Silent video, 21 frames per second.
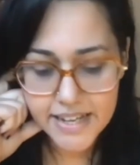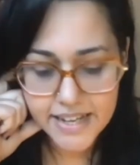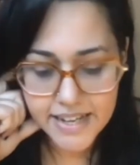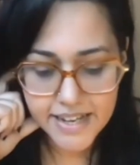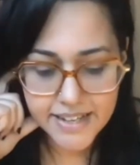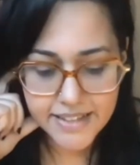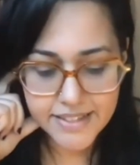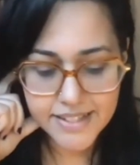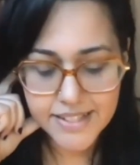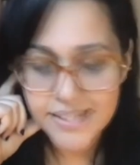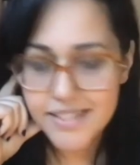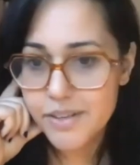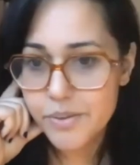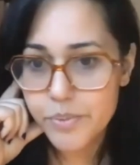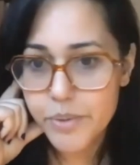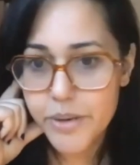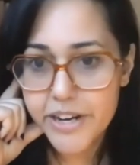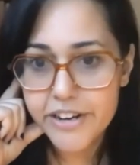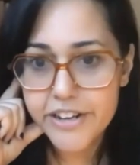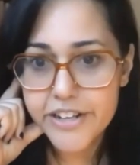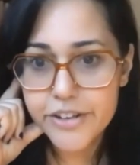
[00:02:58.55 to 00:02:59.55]
And they said,
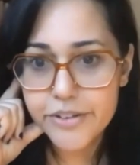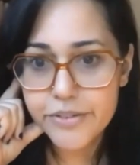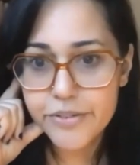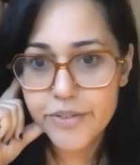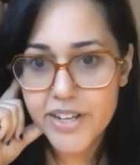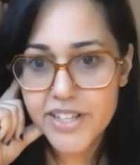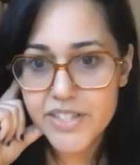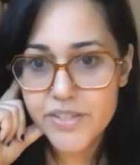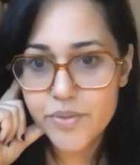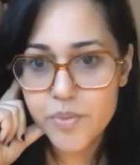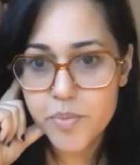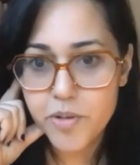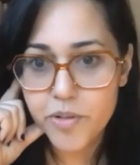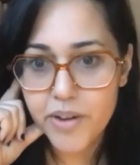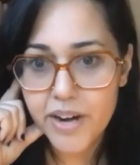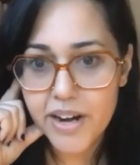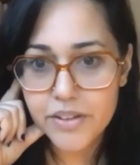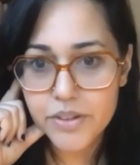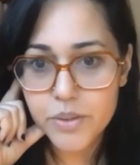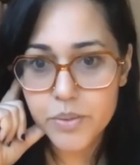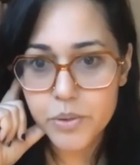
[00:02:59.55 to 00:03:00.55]
"We are your friends from
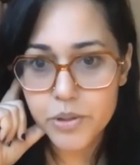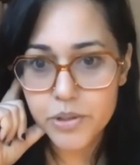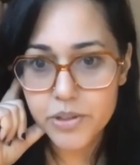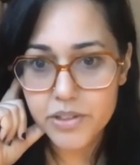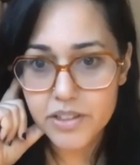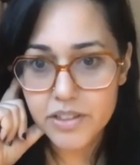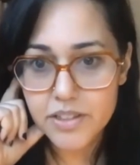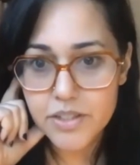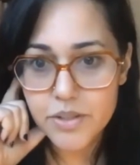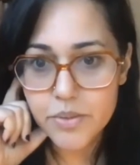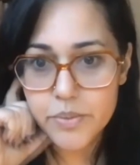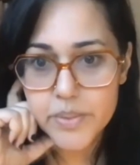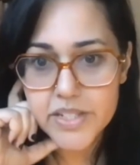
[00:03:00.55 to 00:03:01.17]
around the world. We